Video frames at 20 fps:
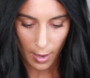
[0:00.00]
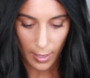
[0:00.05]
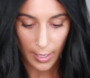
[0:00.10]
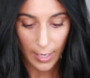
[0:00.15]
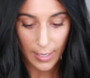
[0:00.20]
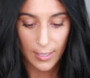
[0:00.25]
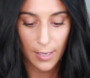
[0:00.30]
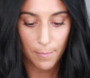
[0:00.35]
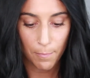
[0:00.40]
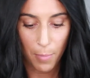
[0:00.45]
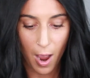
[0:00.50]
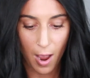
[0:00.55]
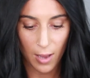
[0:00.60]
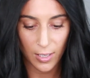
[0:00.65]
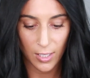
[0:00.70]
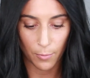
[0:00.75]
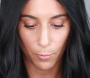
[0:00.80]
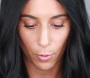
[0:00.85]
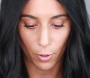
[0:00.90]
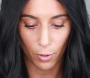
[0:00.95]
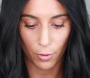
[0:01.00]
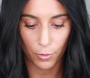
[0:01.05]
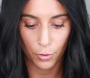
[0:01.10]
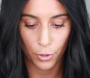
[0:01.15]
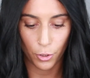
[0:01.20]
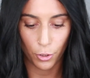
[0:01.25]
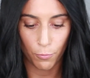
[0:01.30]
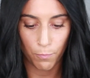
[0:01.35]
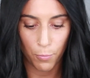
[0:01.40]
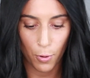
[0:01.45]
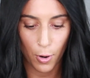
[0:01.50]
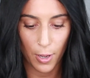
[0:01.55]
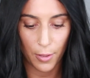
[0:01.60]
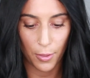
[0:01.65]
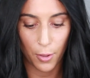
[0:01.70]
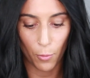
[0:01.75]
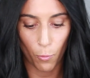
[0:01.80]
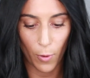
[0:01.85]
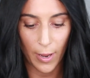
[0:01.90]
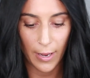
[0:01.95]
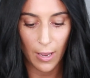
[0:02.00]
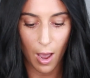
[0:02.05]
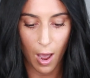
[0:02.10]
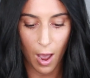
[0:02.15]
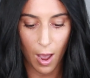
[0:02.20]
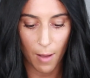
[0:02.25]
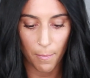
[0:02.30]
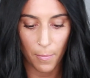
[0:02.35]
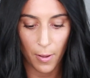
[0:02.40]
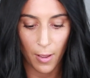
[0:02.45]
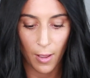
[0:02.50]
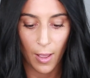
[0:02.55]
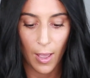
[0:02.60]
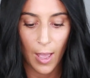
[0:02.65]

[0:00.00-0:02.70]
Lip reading: Is it possible to put the wig up